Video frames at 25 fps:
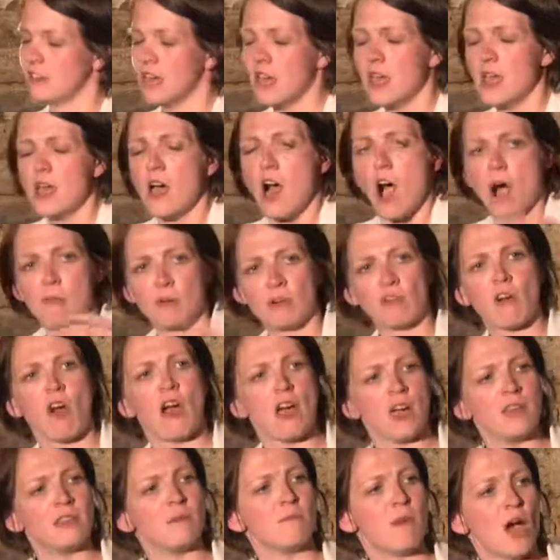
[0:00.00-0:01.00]
and I'm
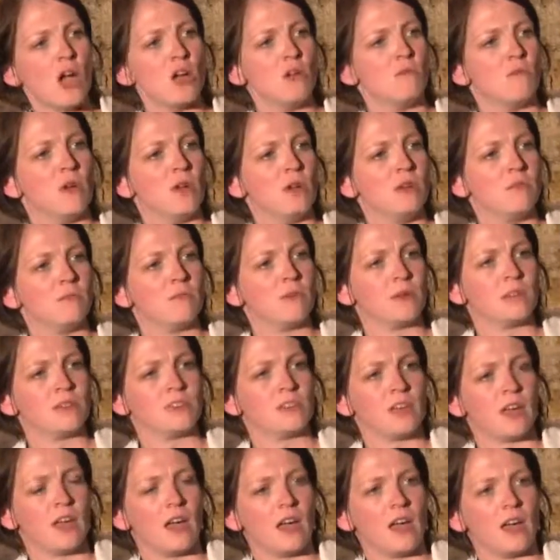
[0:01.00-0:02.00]
alright at the moment, but
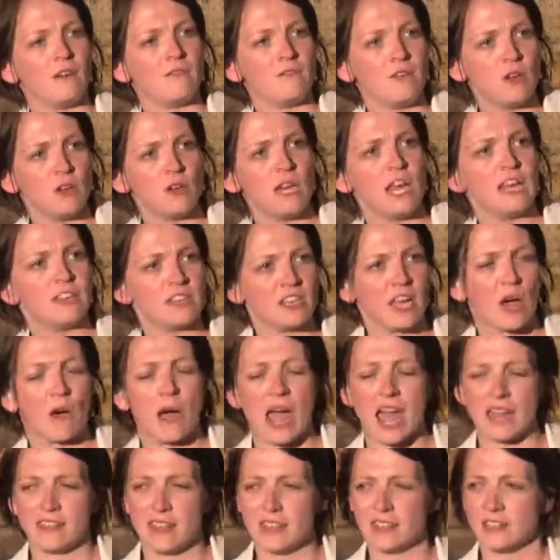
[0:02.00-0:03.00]
a few years ago
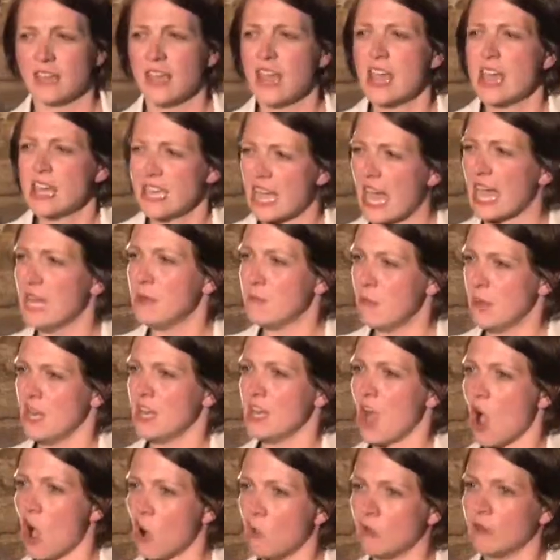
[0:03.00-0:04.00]
I had this
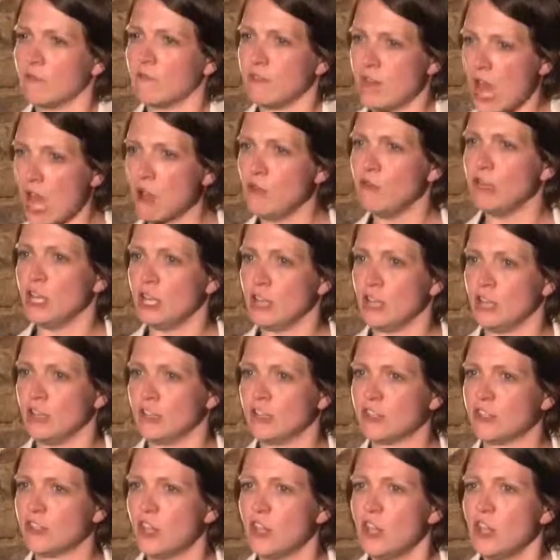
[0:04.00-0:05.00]
gaping hole of
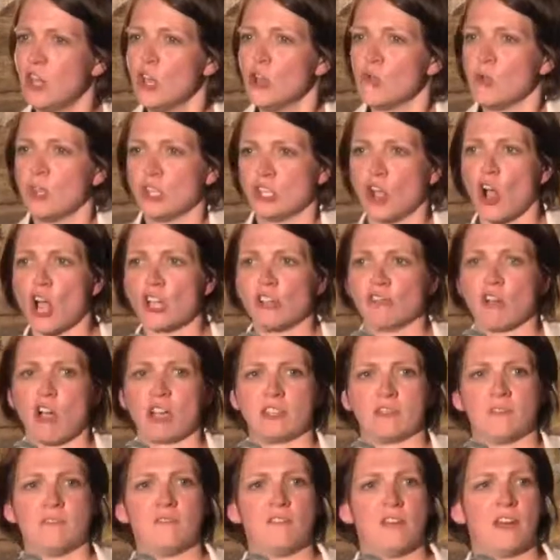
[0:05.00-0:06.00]
loneliness, which I
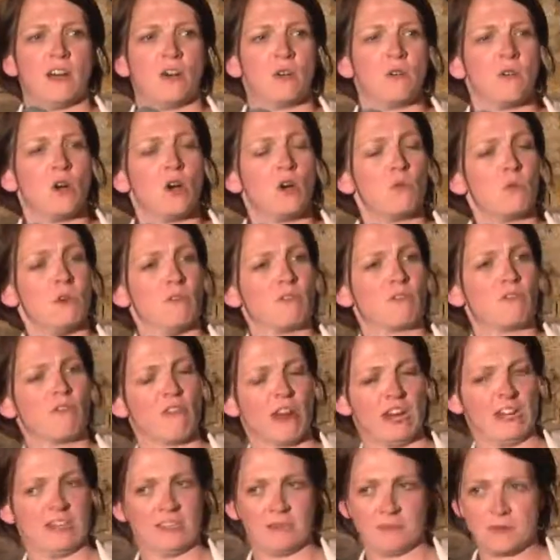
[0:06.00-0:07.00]
tried to fill with
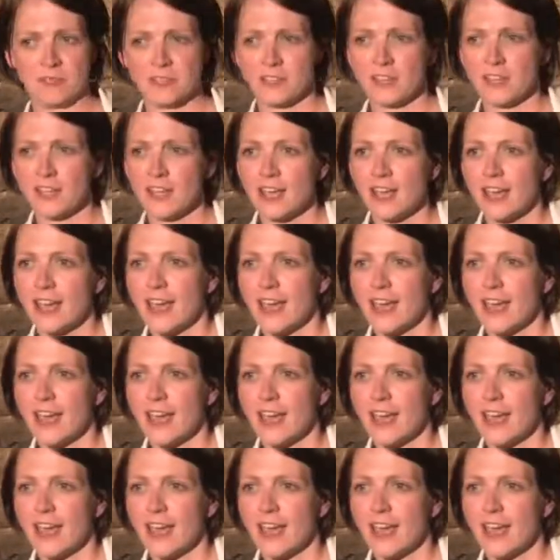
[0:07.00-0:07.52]
crisps.